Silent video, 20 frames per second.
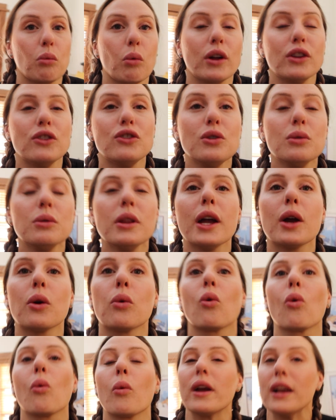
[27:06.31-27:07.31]
Once you like
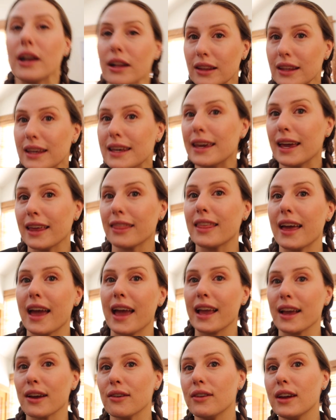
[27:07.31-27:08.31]
really get the
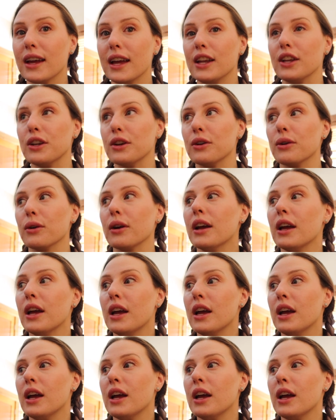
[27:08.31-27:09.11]
hang of it and you're,